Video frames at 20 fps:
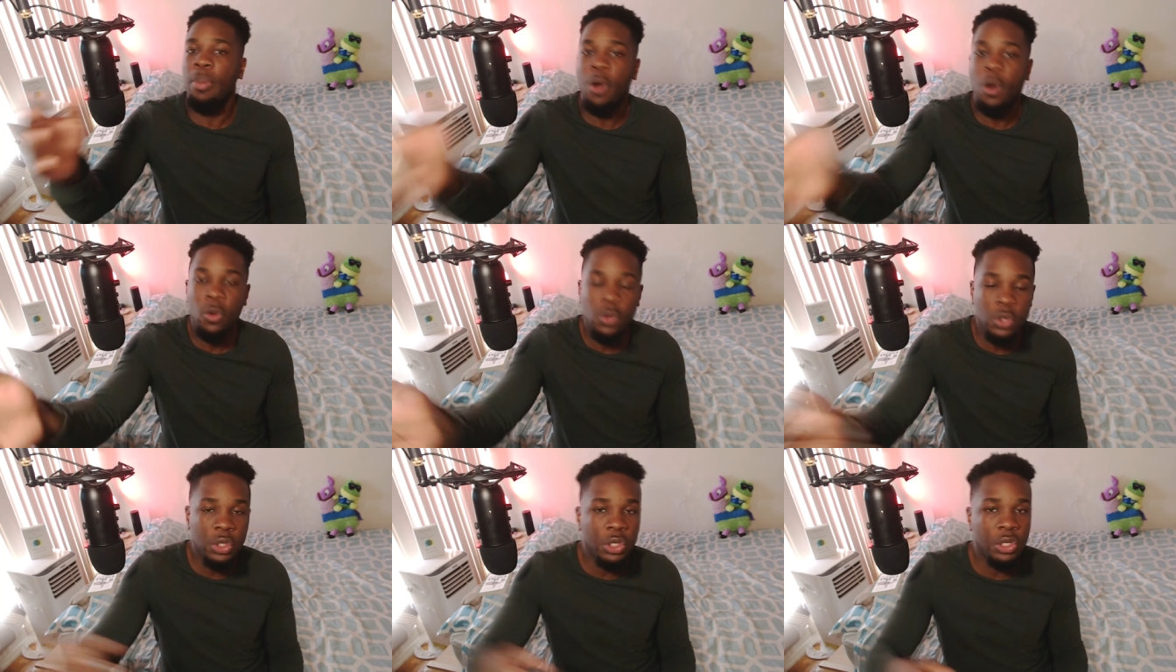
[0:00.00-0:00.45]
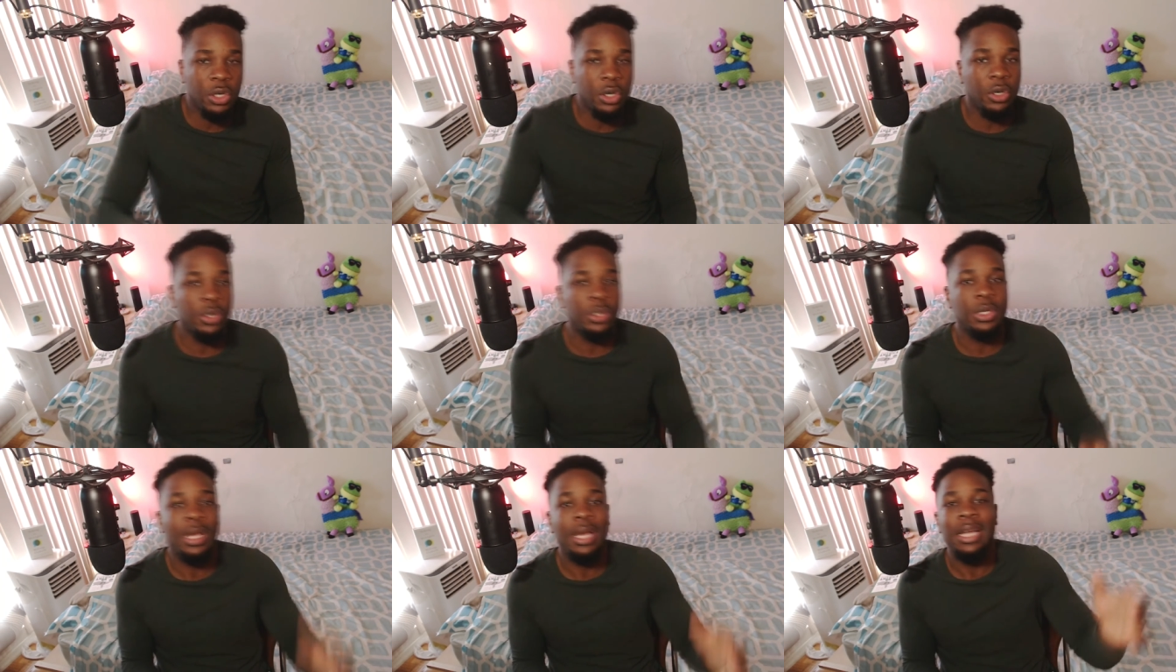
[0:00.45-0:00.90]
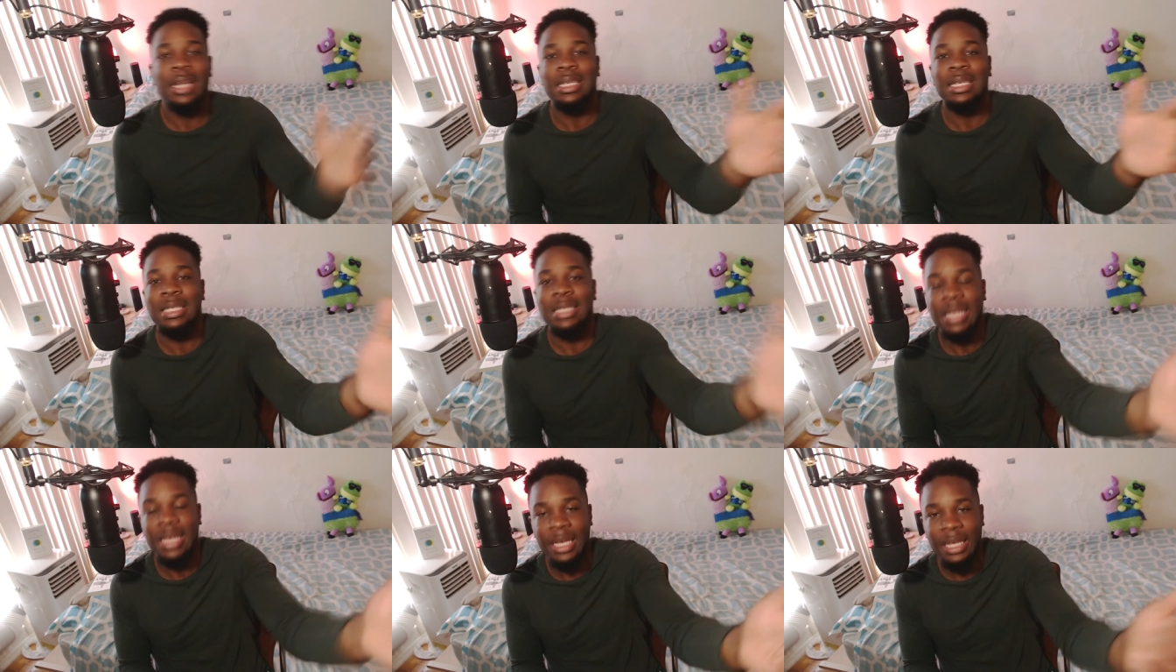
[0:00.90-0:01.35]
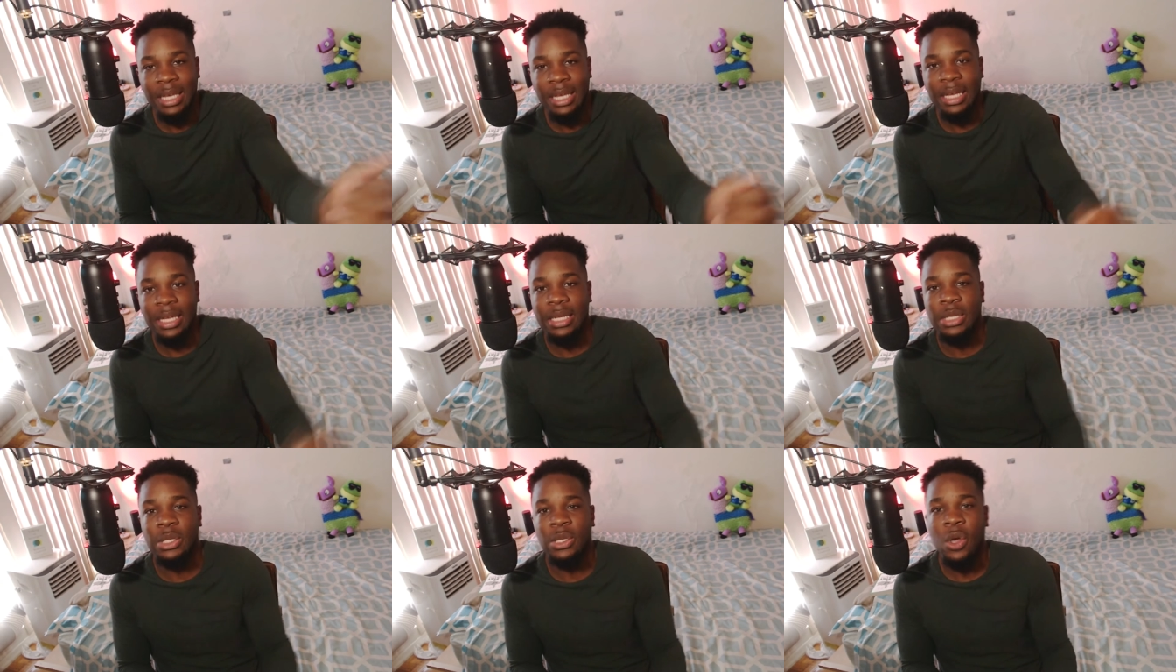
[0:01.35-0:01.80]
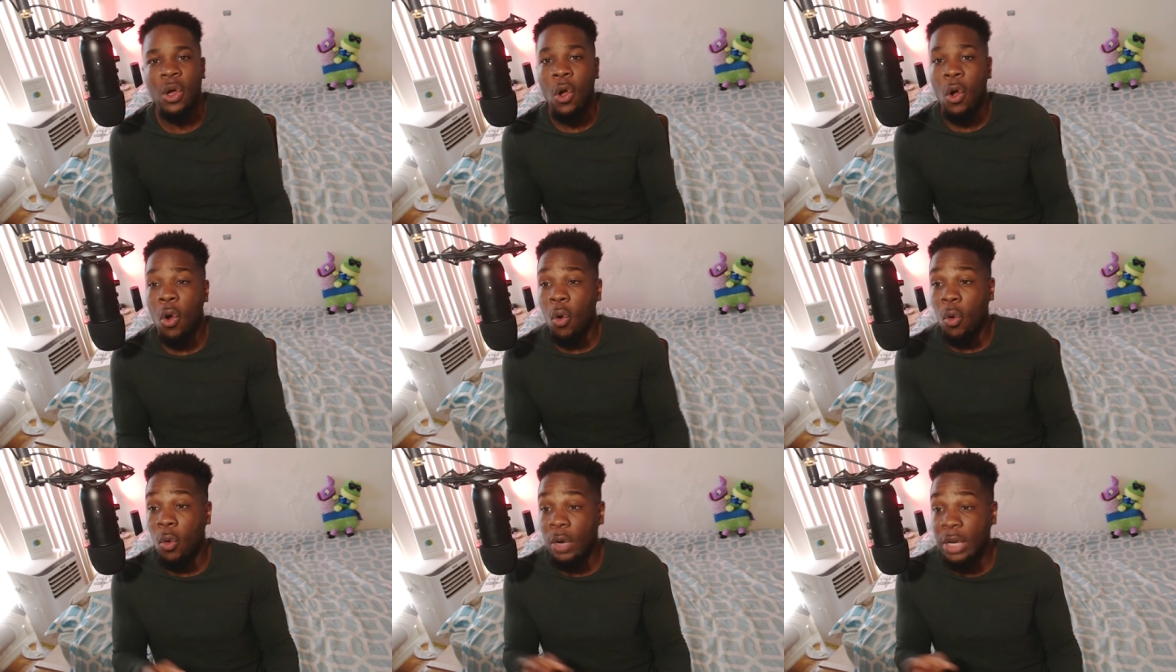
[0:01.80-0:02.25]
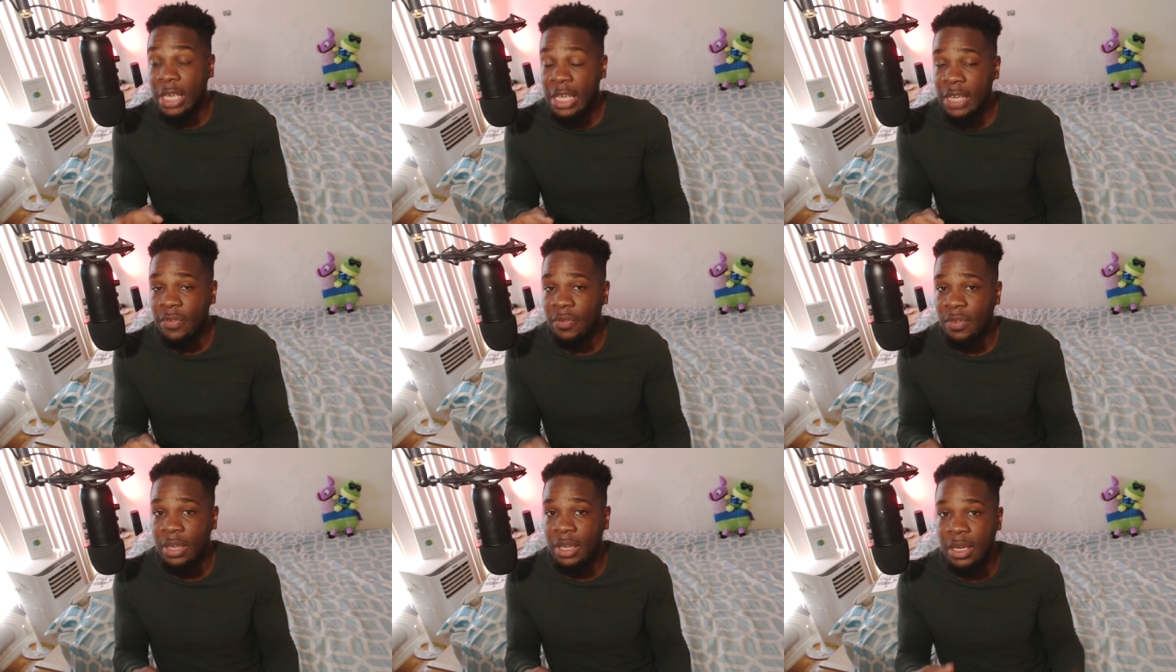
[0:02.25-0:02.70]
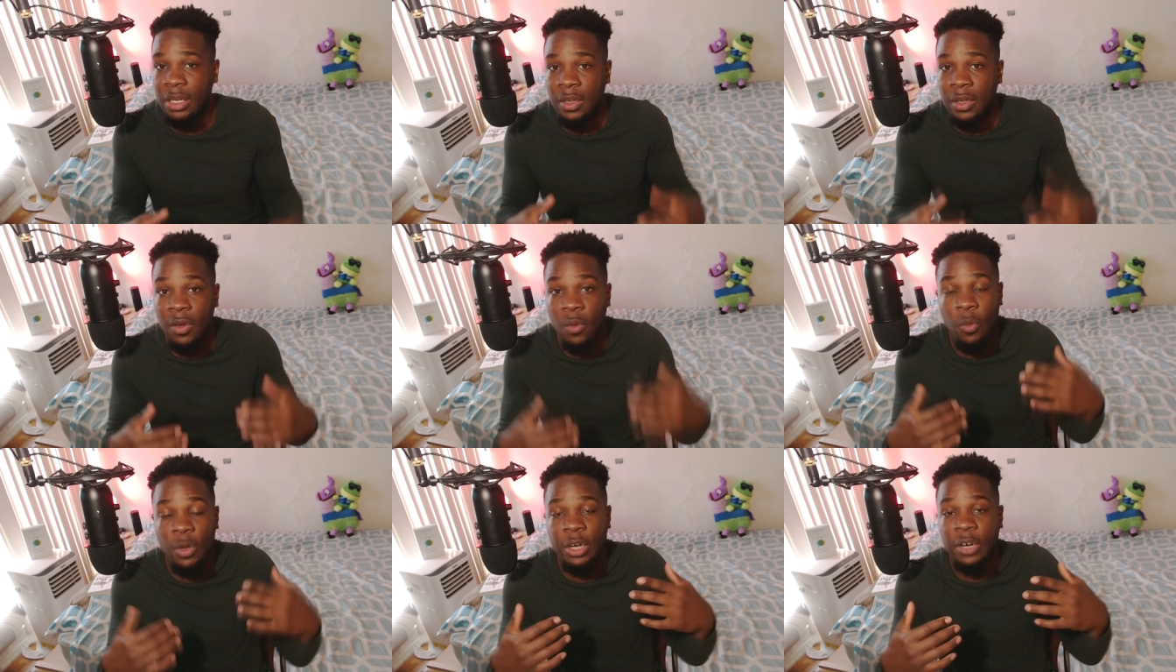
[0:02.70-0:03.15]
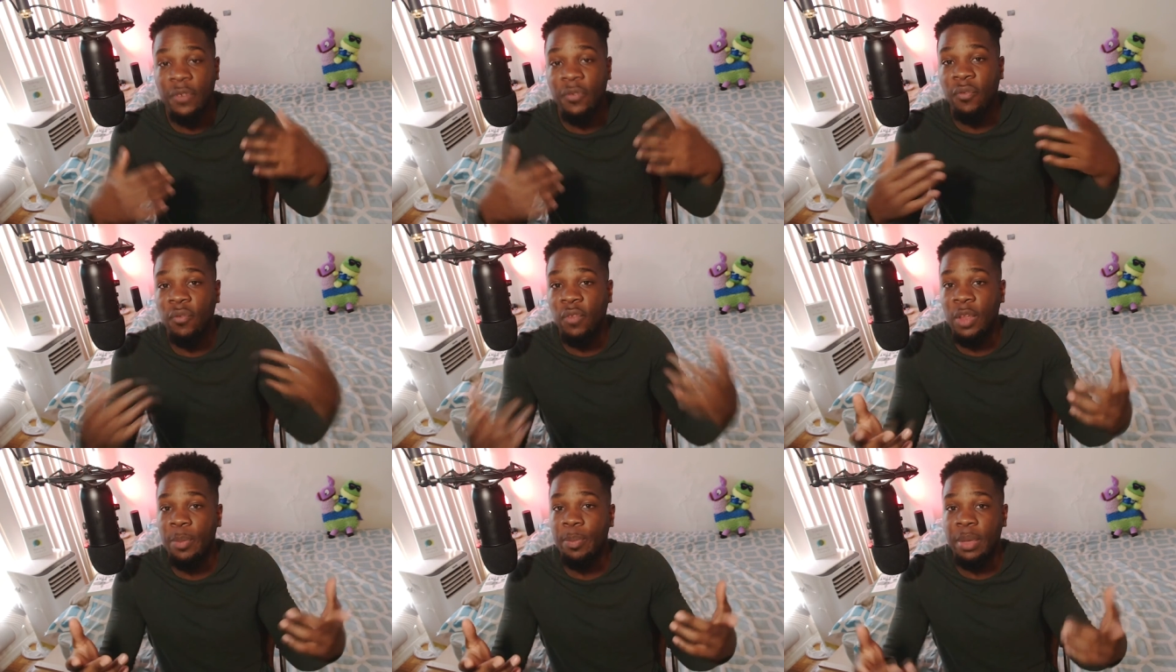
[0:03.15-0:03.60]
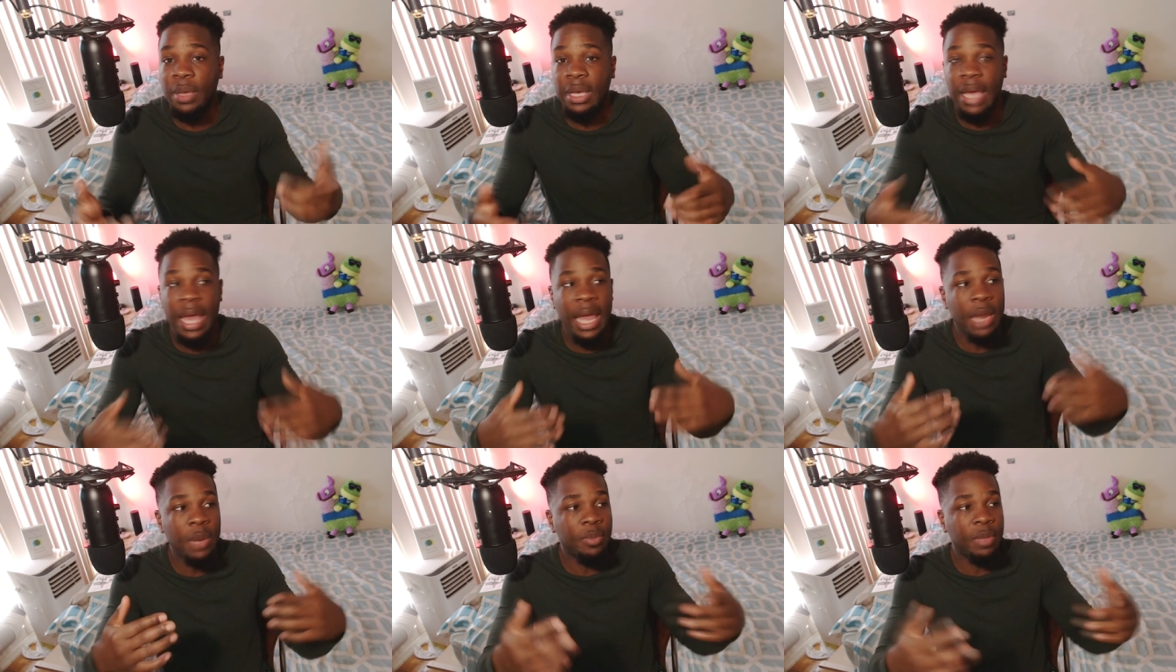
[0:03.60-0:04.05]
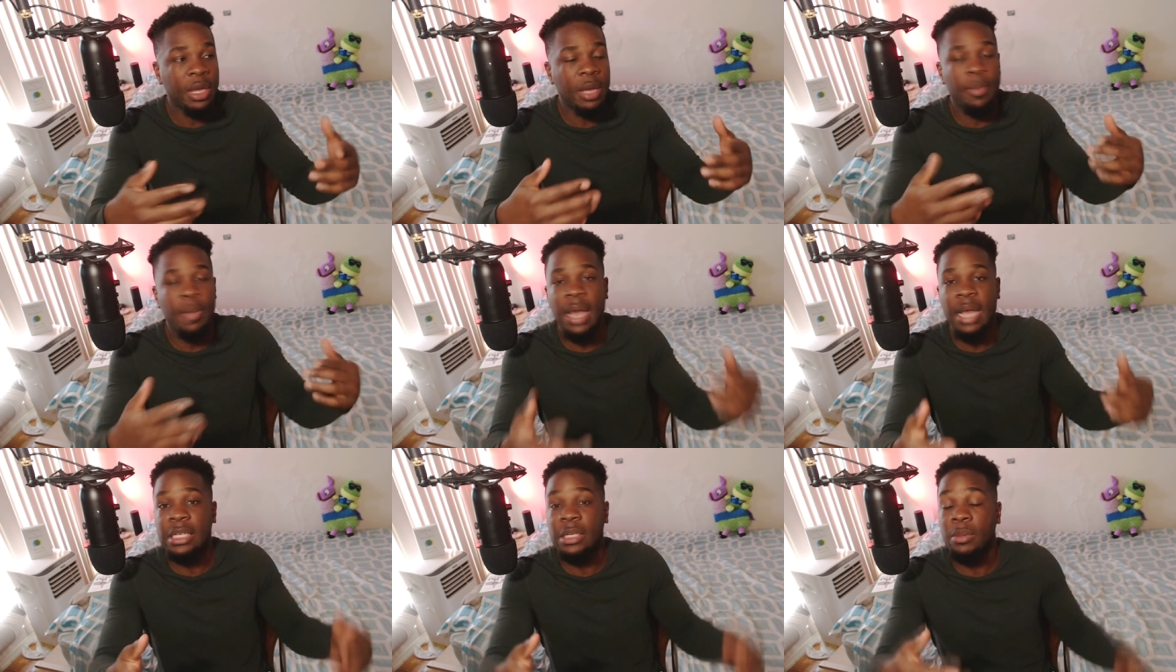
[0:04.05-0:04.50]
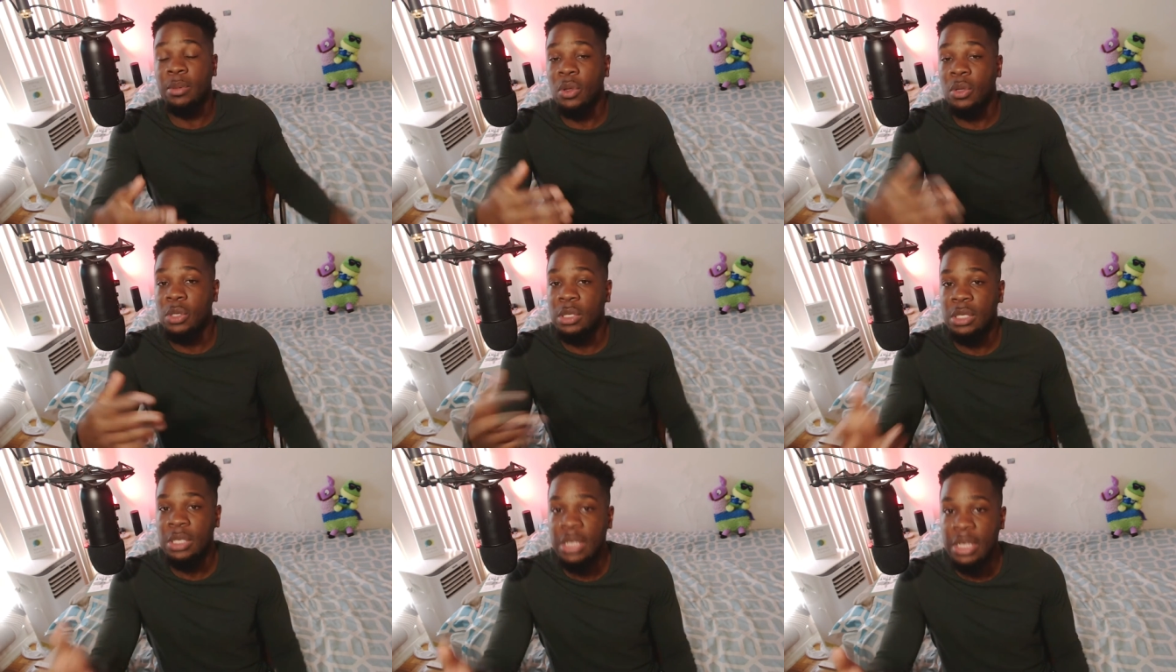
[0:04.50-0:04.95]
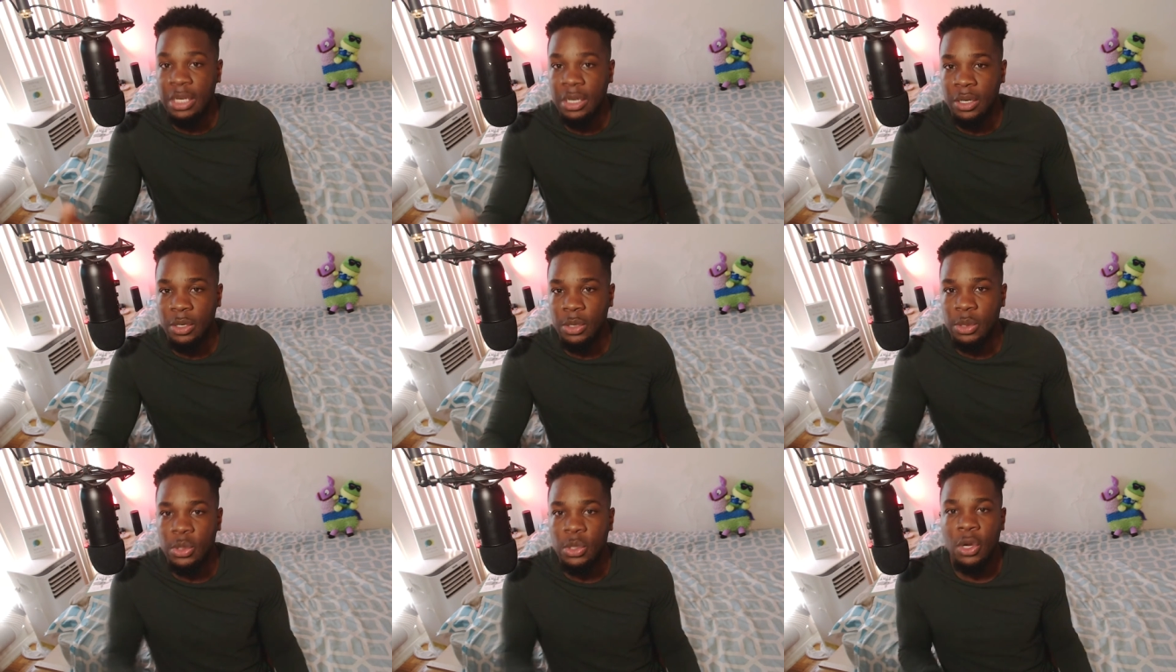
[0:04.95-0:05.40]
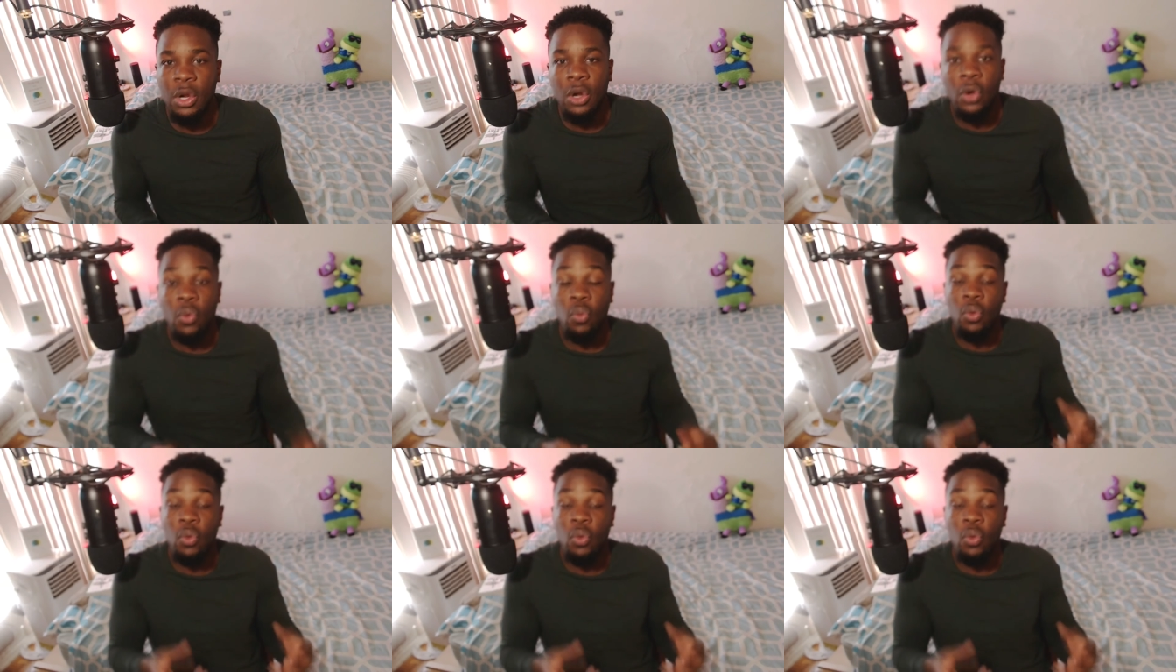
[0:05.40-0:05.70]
posters, tickets, or even when you're flipping N B A basketball sneakers,